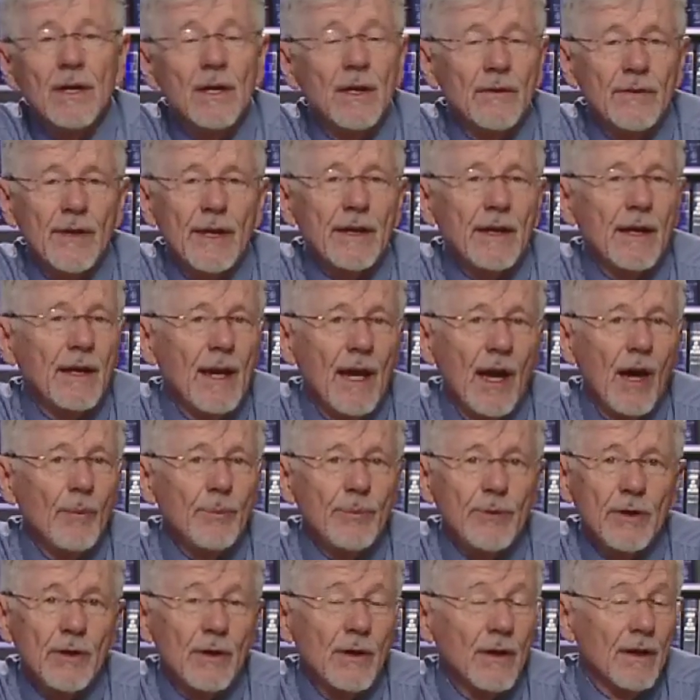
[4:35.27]
They can help
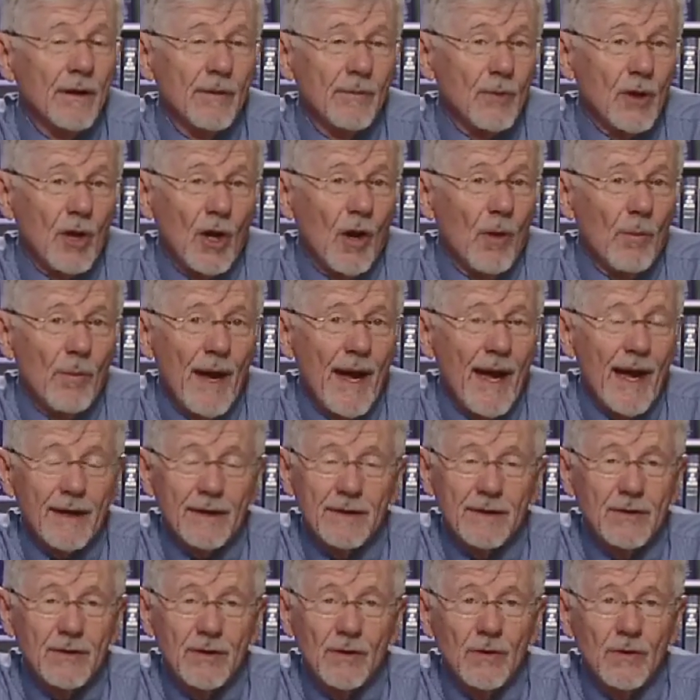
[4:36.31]
you go back
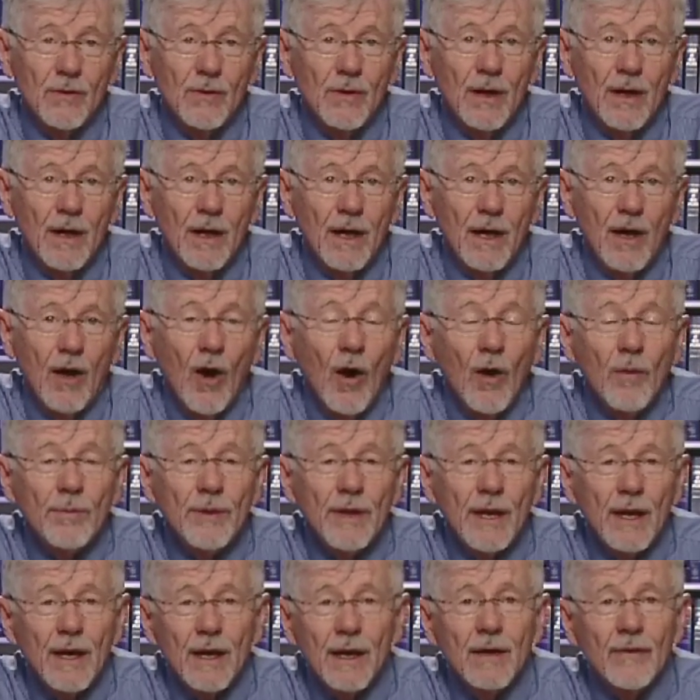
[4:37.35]
to home
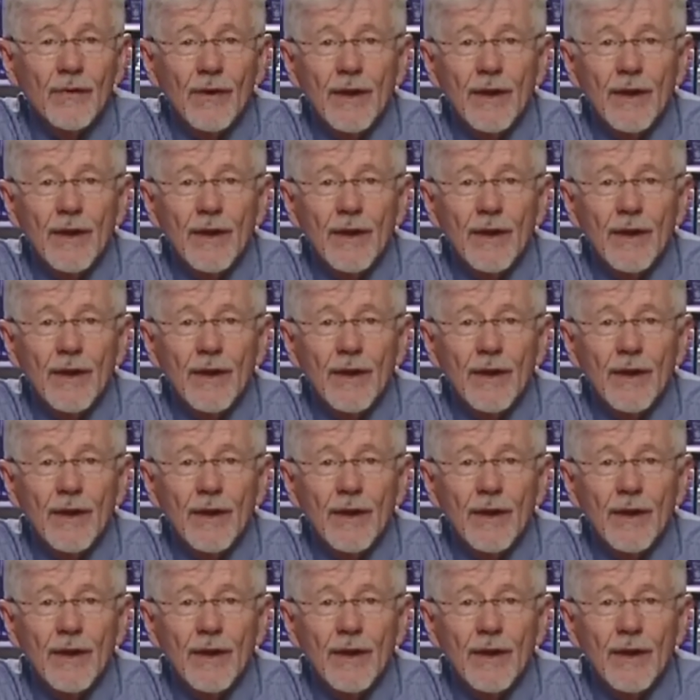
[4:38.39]
care.